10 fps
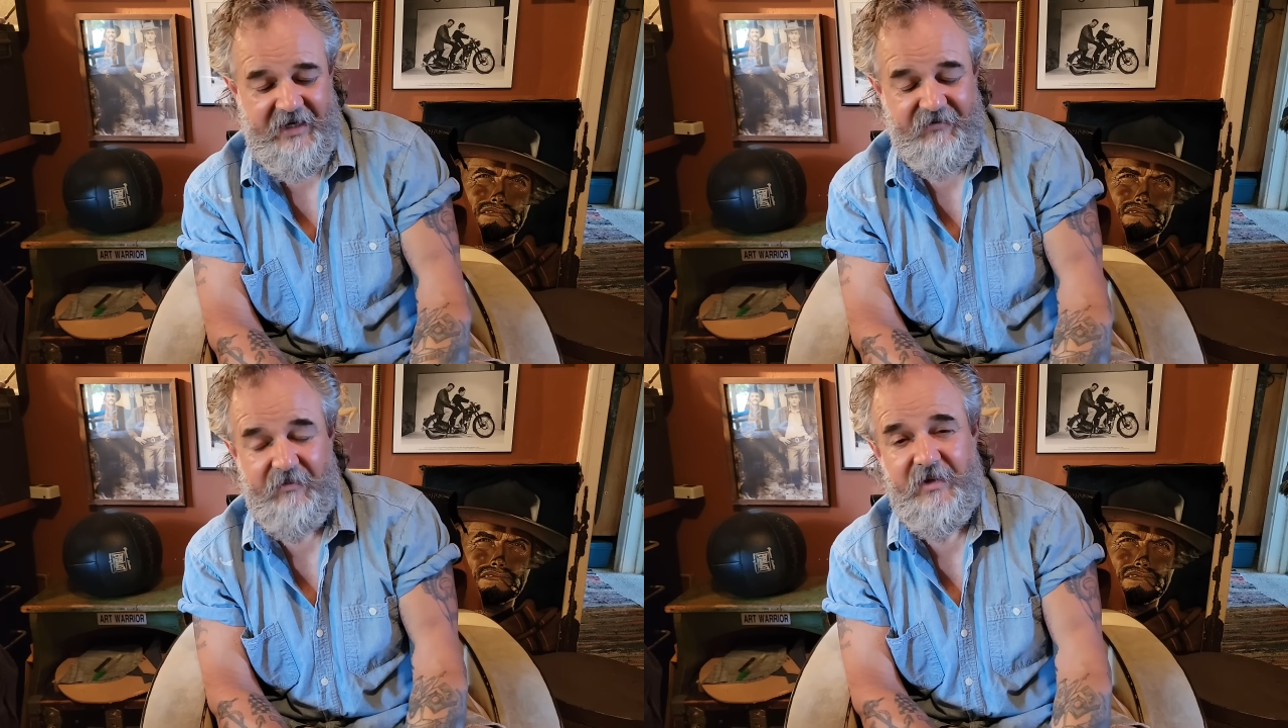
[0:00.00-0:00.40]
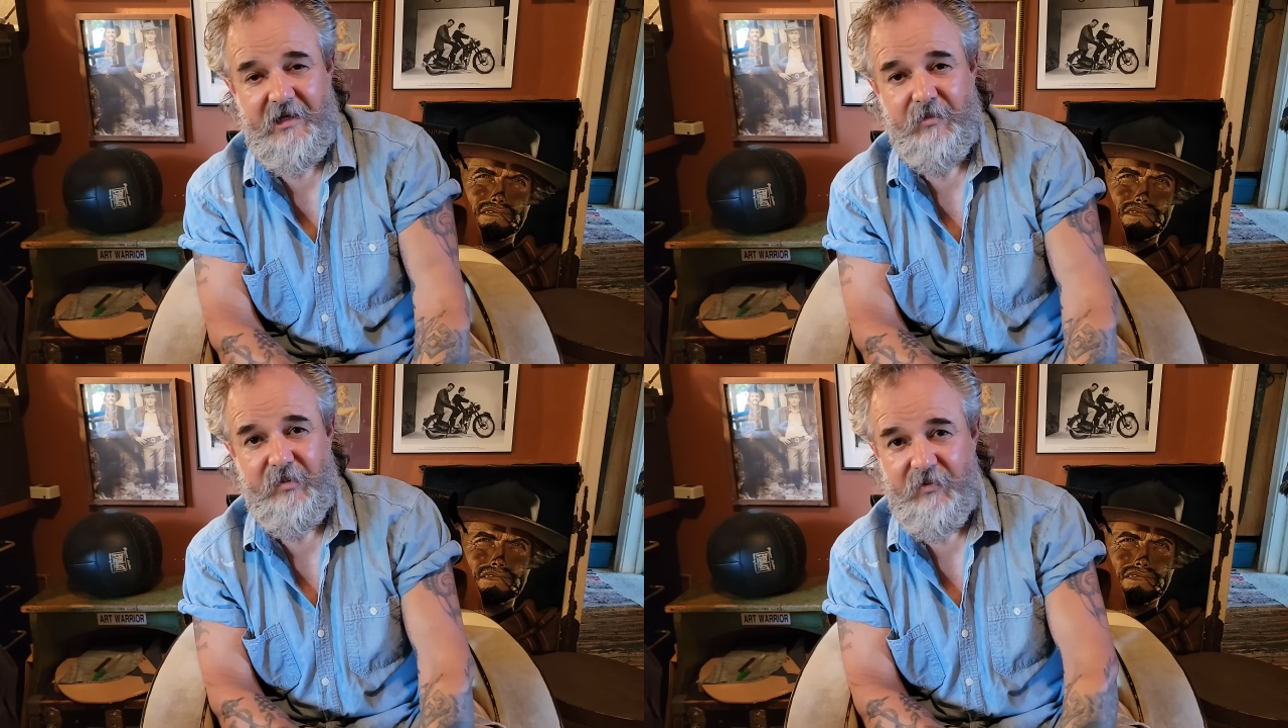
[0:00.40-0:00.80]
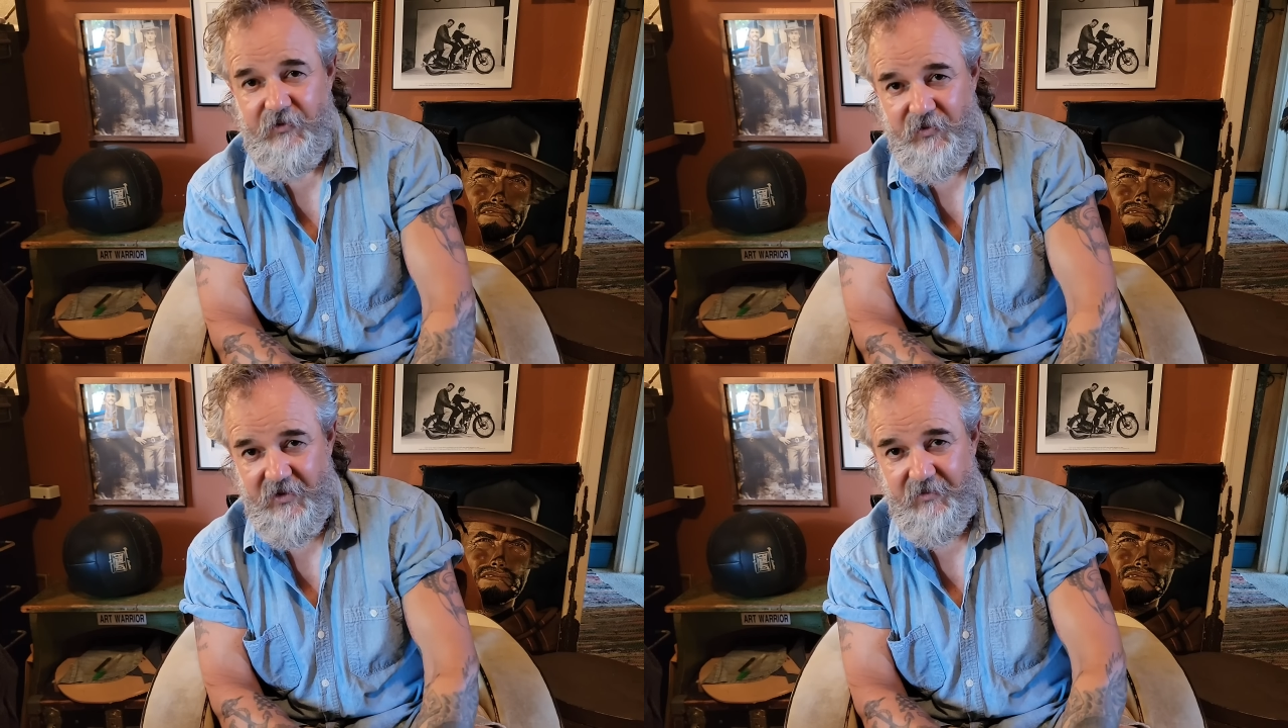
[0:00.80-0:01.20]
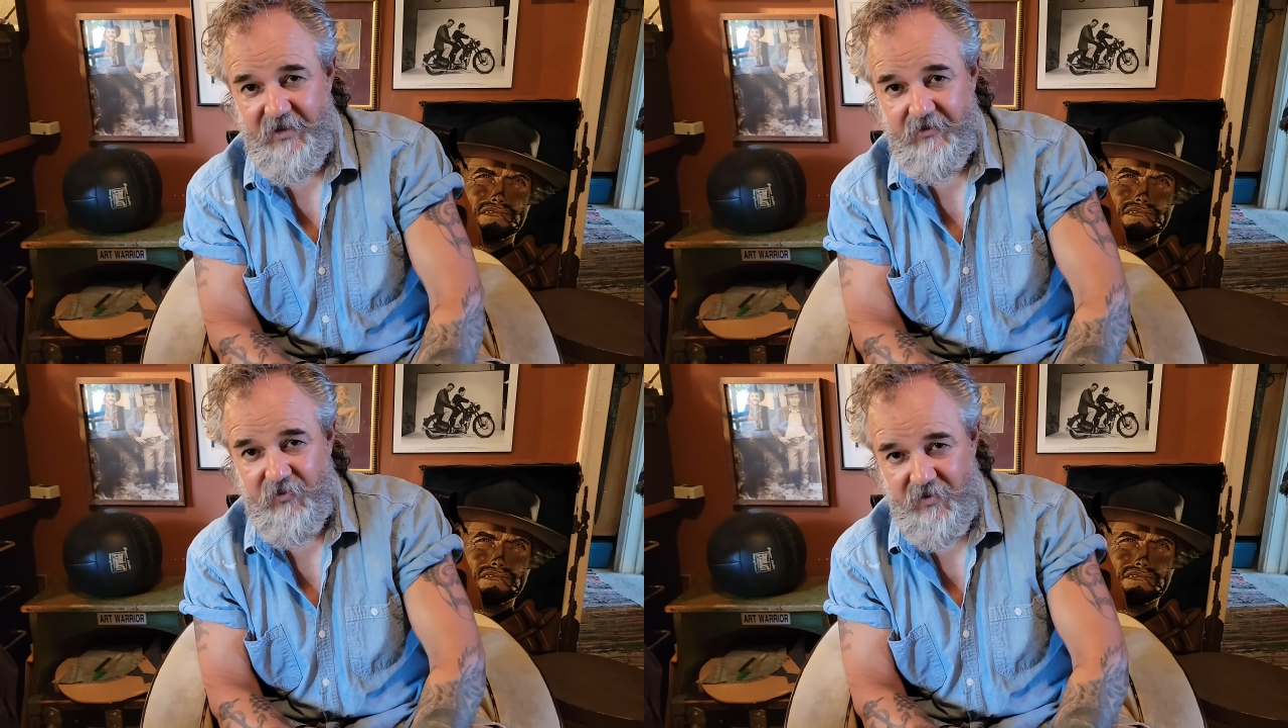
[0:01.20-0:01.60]
to have a minimum of 200
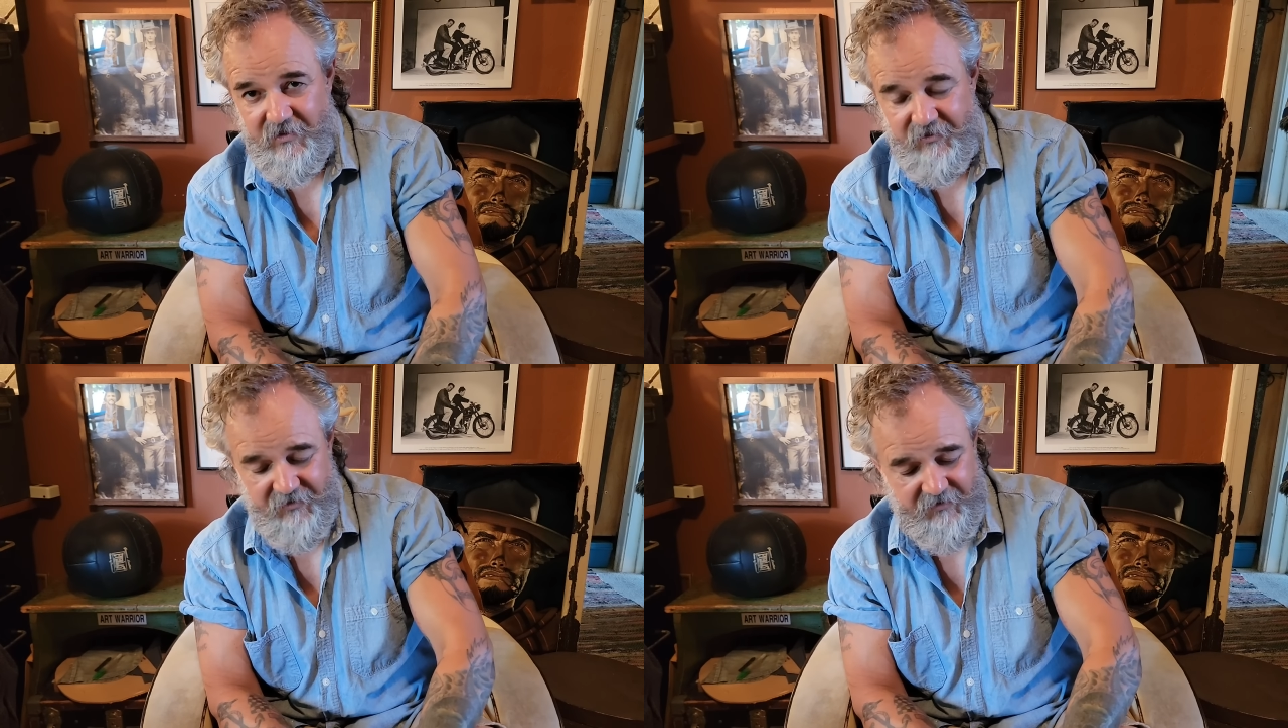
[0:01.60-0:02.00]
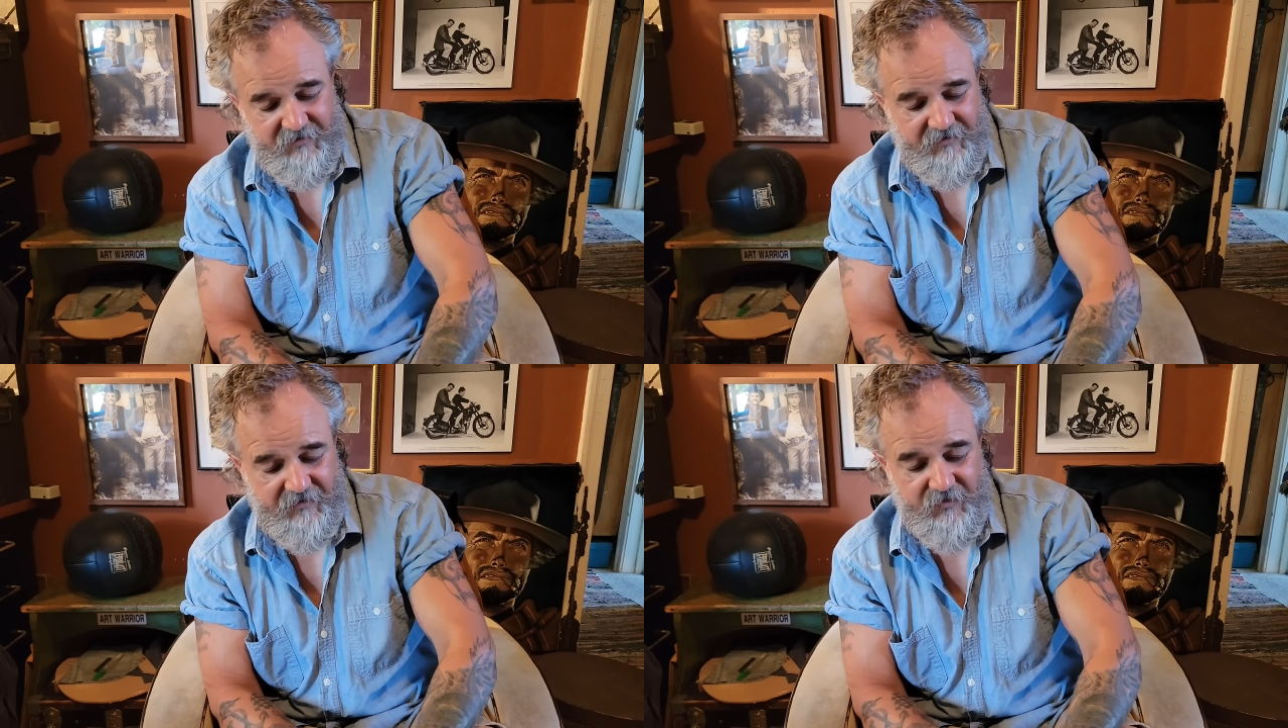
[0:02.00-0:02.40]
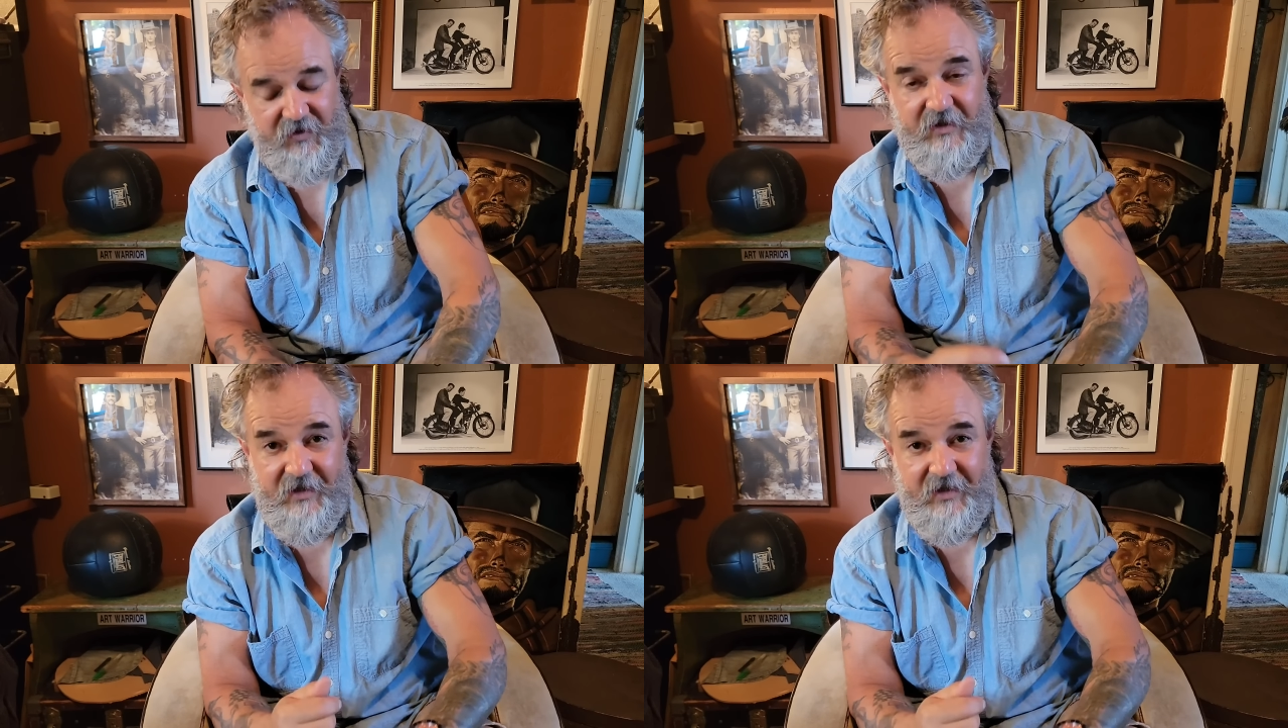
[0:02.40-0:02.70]
meters water resistance with a